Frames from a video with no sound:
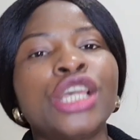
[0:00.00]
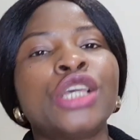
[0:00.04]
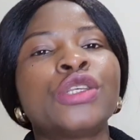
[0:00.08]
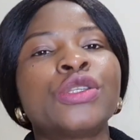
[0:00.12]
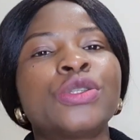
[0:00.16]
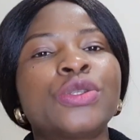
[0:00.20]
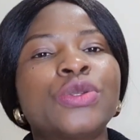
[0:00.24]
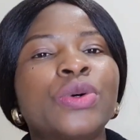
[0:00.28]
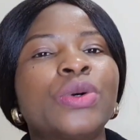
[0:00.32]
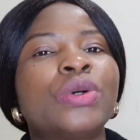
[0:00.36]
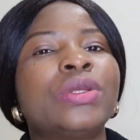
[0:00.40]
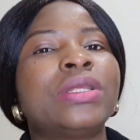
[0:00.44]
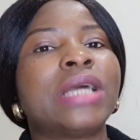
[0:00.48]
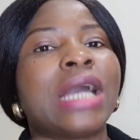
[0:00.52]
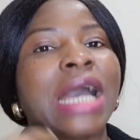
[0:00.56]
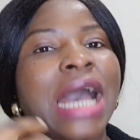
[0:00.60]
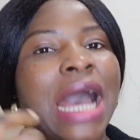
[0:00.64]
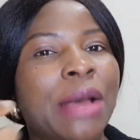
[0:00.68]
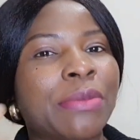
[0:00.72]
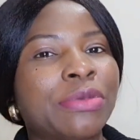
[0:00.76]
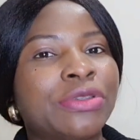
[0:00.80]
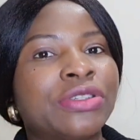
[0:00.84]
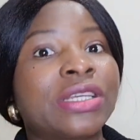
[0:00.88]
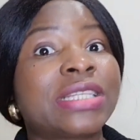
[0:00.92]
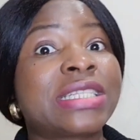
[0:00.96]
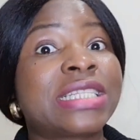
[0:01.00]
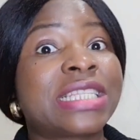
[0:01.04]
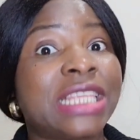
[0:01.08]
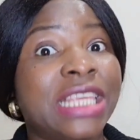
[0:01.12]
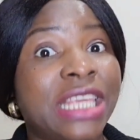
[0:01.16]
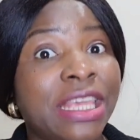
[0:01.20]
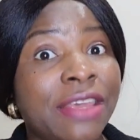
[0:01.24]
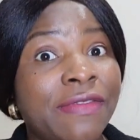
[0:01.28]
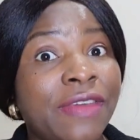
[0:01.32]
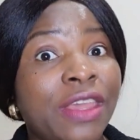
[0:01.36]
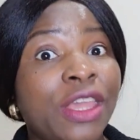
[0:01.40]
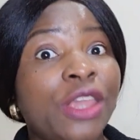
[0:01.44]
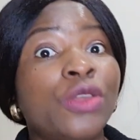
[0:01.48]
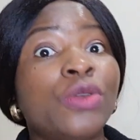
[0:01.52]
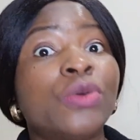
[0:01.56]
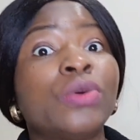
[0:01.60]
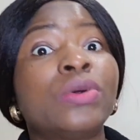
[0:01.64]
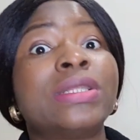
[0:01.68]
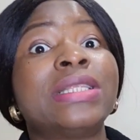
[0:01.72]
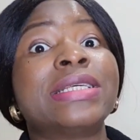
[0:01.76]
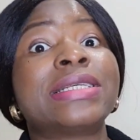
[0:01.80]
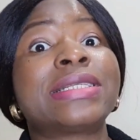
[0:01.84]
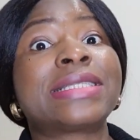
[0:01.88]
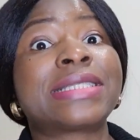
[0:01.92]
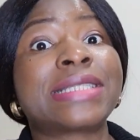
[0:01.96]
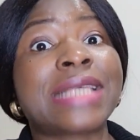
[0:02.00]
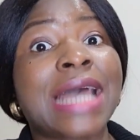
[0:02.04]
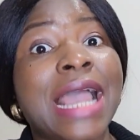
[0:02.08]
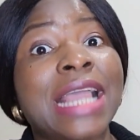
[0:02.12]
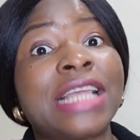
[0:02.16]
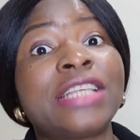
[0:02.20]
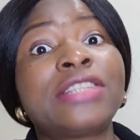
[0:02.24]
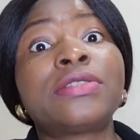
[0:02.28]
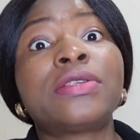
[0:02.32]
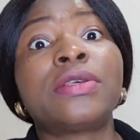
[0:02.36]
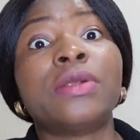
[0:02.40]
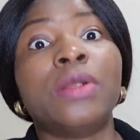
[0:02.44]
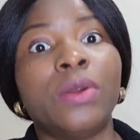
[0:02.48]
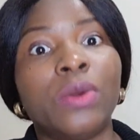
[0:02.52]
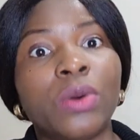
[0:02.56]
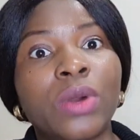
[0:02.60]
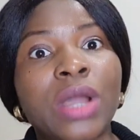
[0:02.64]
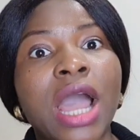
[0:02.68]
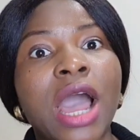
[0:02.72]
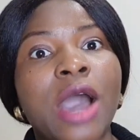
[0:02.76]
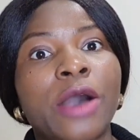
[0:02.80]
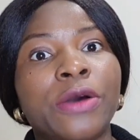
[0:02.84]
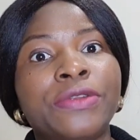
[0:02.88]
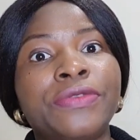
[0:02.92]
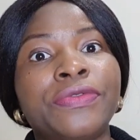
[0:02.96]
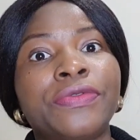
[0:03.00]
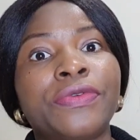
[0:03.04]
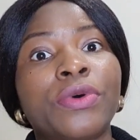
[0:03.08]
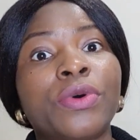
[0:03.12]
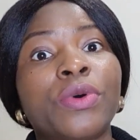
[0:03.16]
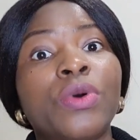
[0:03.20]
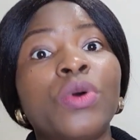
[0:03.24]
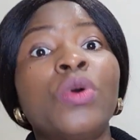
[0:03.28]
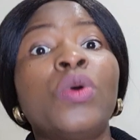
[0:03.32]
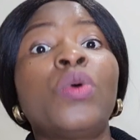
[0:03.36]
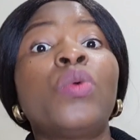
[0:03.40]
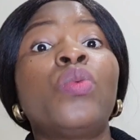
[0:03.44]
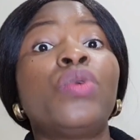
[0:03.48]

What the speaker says: So I'm just giving you the signs to look out for,